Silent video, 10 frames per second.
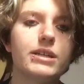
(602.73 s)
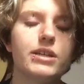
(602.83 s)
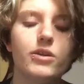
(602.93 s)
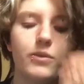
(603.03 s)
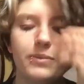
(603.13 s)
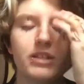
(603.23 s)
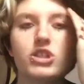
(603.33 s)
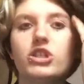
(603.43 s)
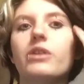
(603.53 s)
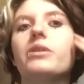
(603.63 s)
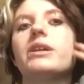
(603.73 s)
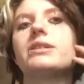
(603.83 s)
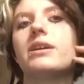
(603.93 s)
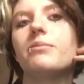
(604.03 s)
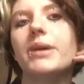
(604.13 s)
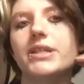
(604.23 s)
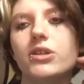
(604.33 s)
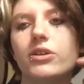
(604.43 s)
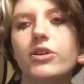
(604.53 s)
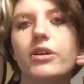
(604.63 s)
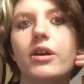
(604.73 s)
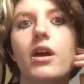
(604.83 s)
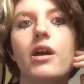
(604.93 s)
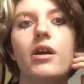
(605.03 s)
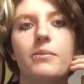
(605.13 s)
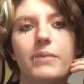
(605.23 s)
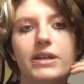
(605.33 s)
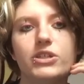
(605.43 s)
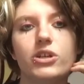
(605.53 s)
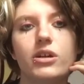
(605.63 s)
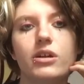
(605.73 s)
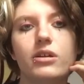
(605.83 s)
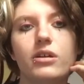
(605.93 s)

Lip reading: you. It's generally assigned based on your major.